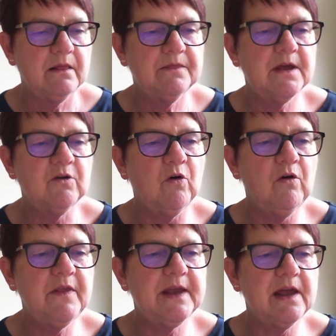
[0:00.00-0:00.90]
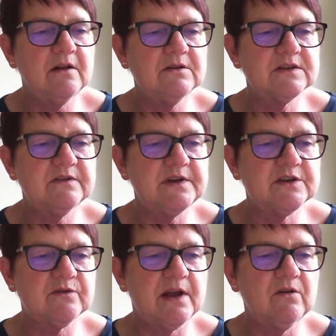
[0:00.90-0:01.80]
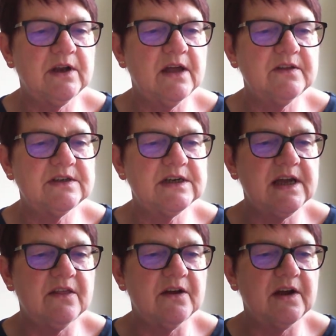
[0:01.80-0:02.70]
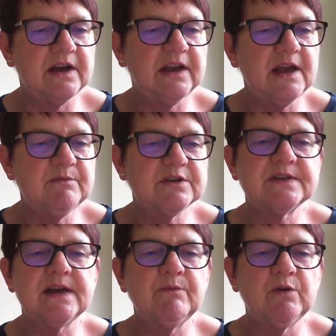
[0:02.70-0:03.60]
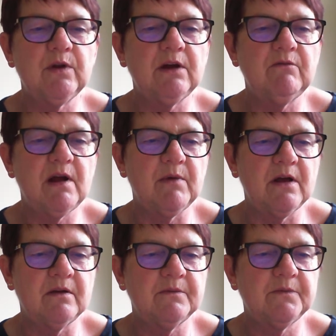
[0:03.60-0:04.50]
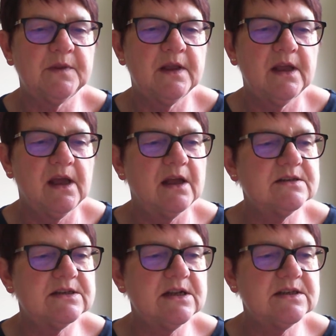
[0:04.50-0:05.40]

Then all the elders of Israel gathered together and came to Samuel at Ramah and said